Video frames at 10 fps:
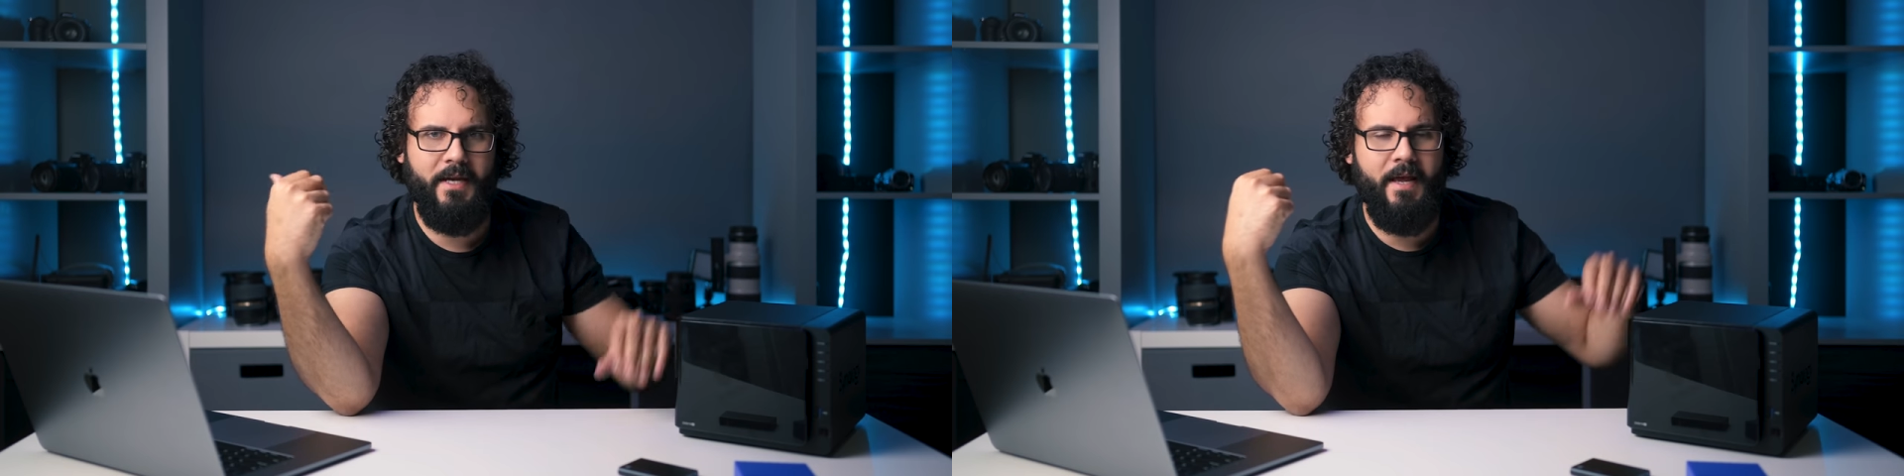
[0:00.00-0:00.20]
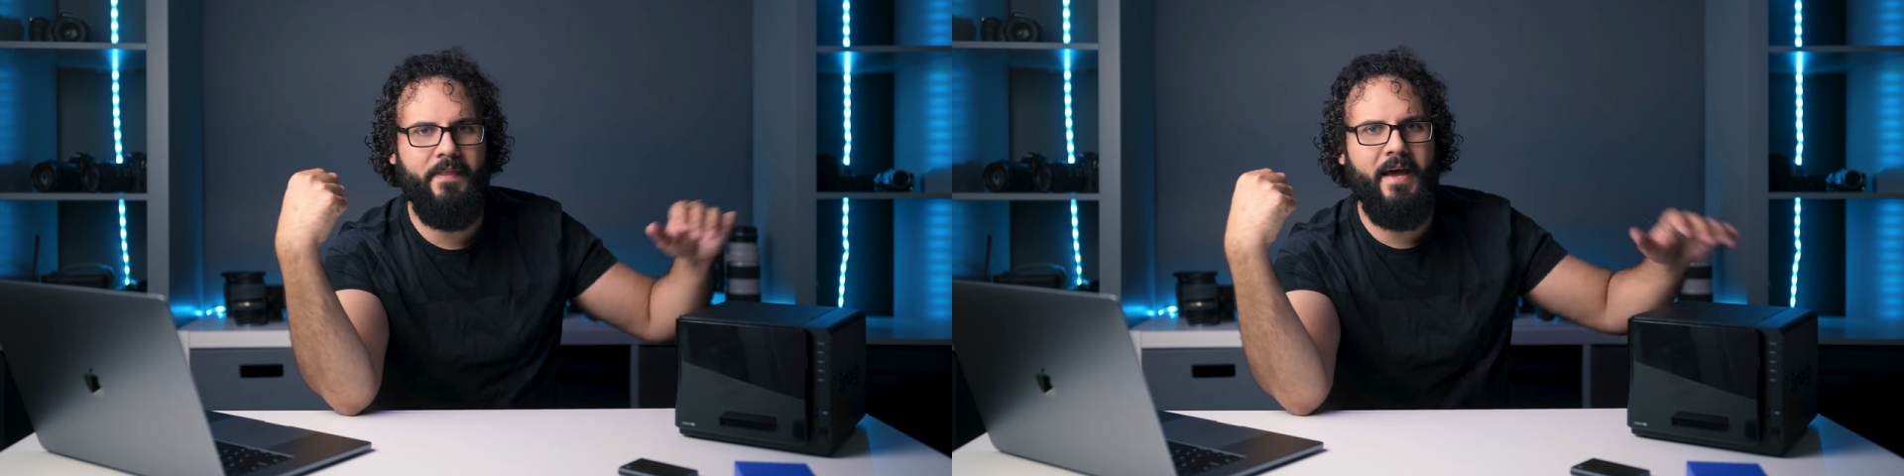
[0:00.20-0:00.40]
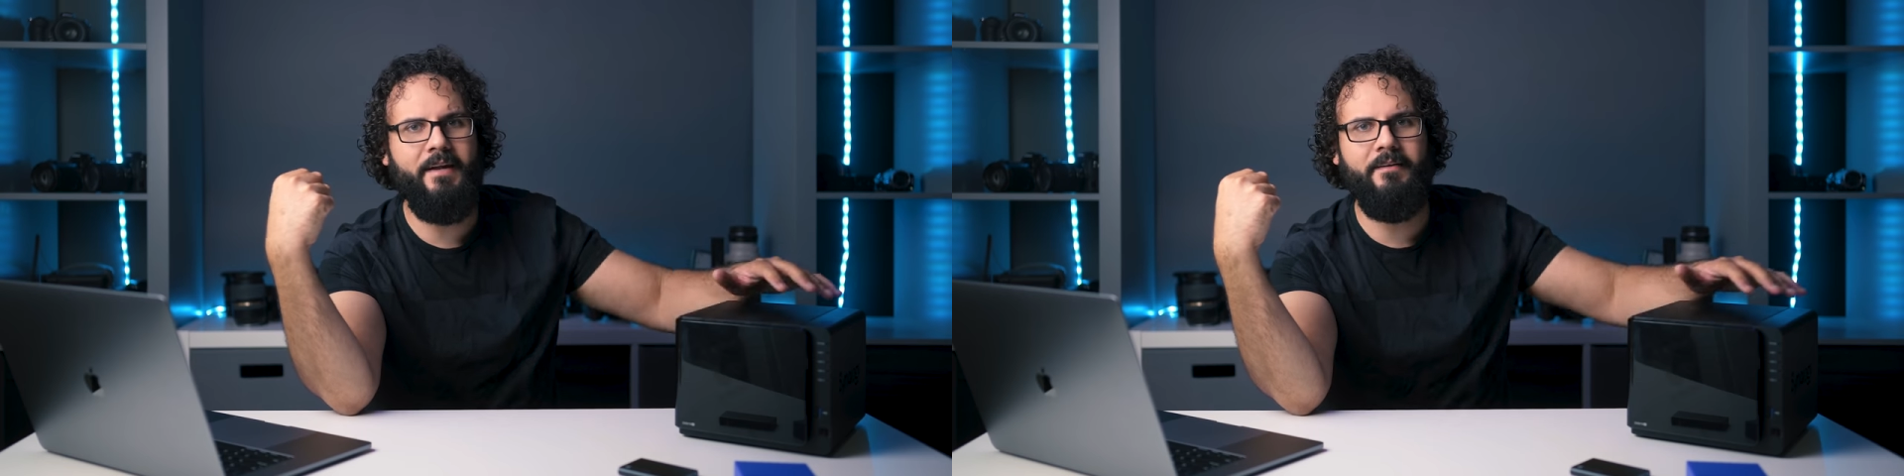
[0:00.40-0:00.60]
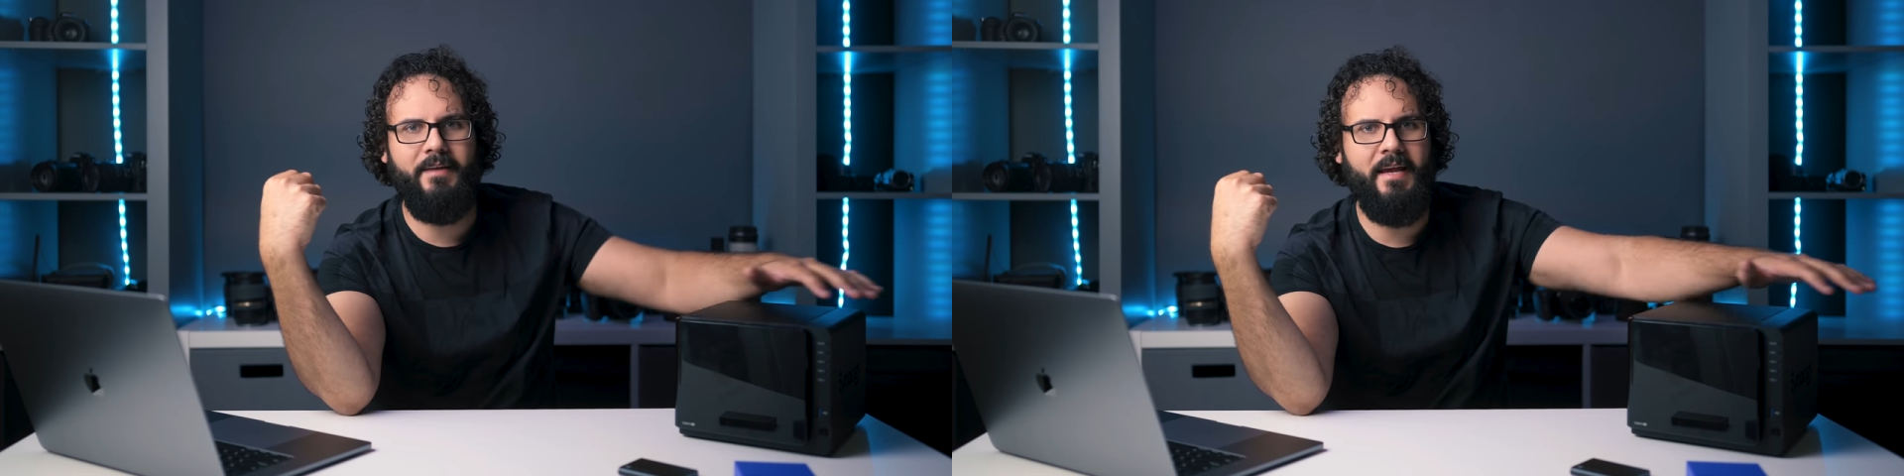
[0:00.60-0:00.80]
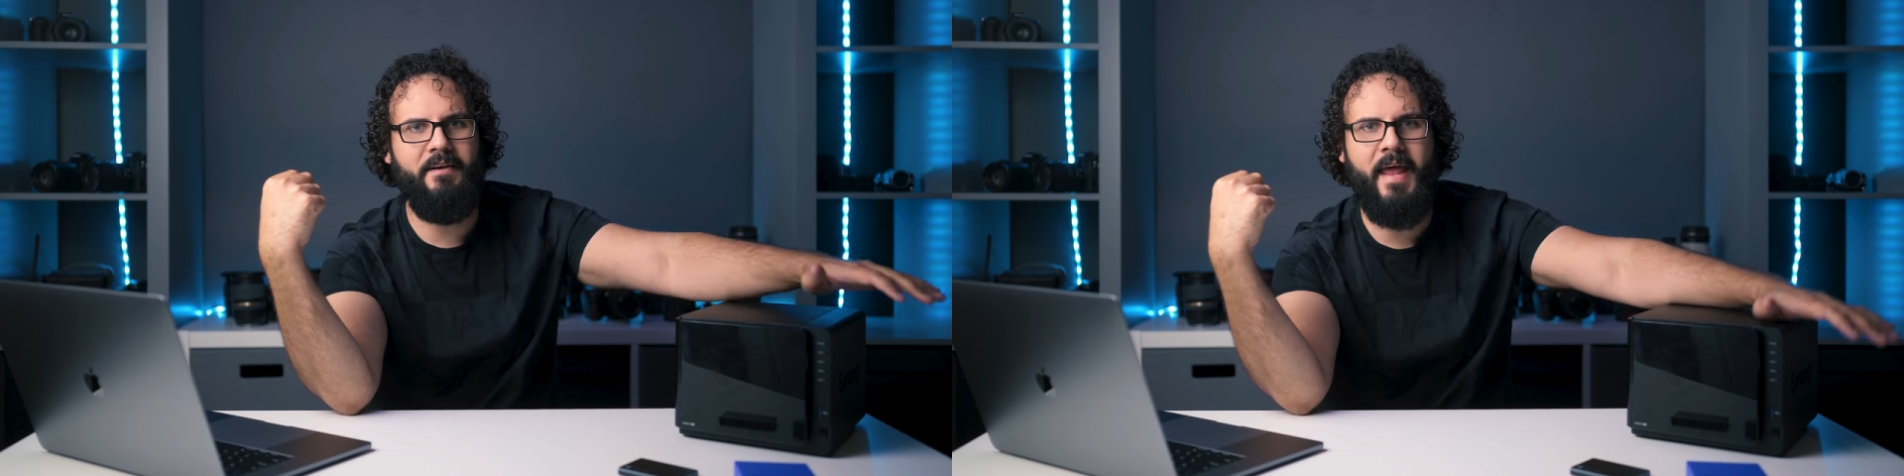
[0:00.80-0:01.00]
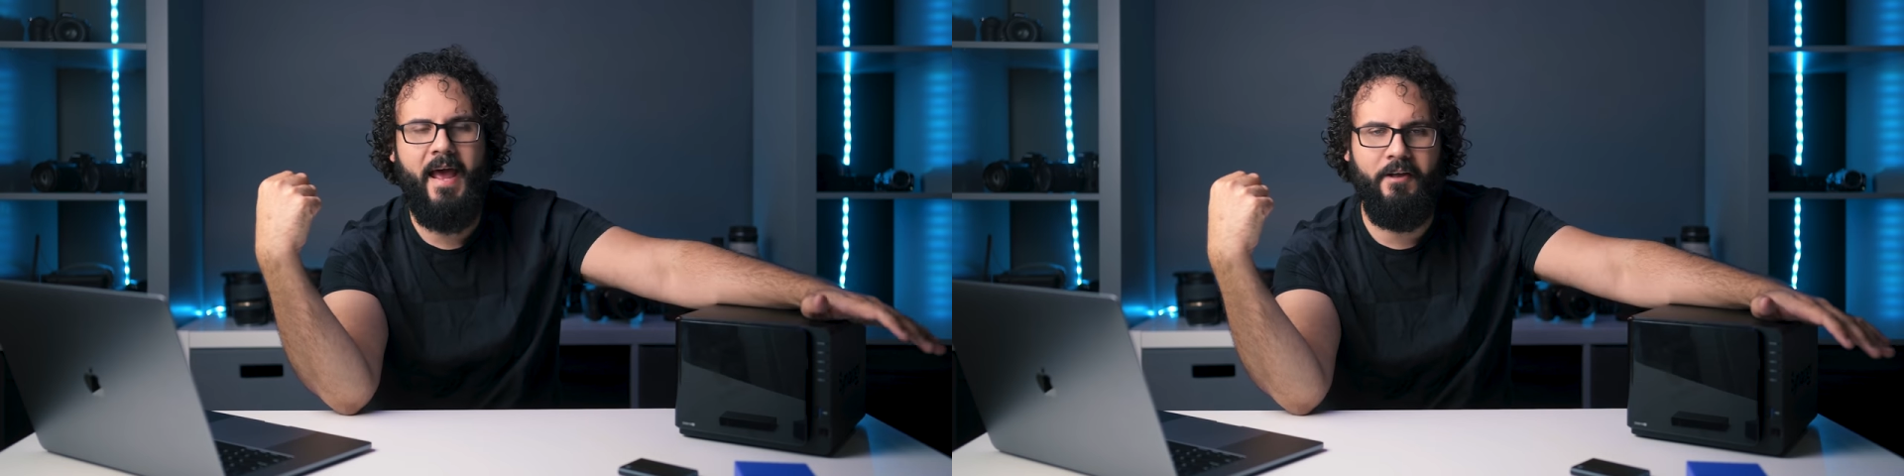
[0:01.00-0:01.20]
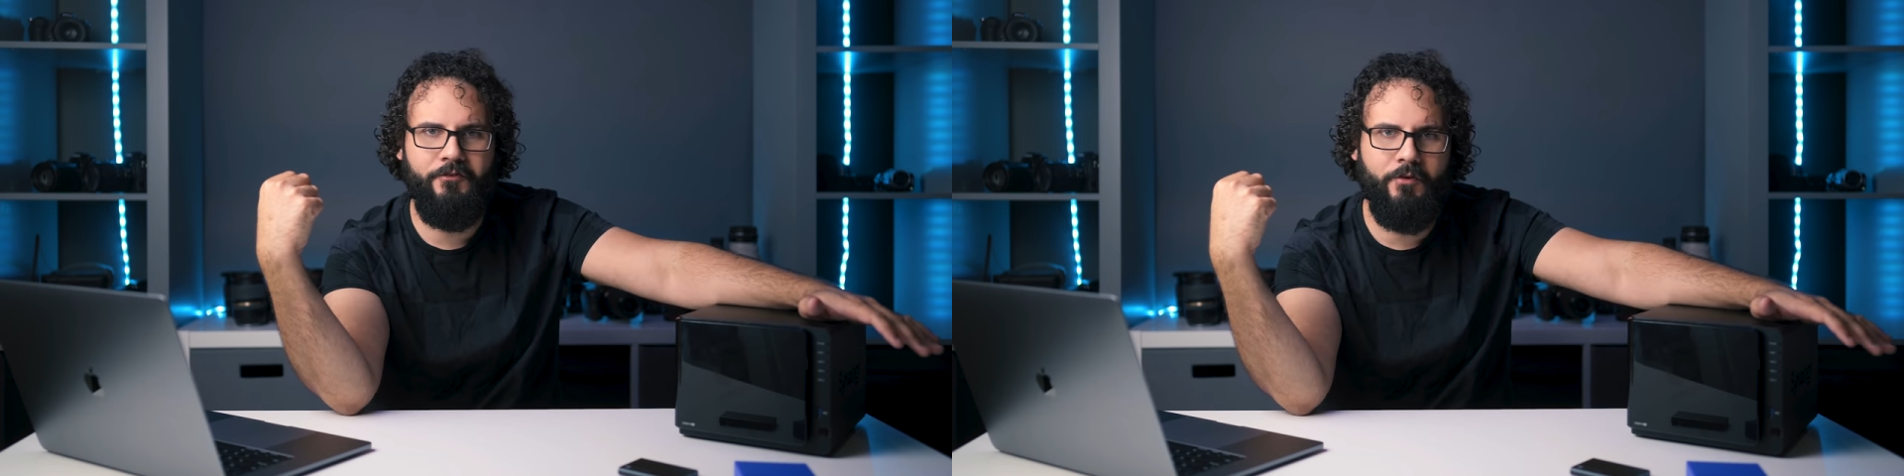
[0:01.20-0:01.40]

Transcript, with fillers: And that is a NAS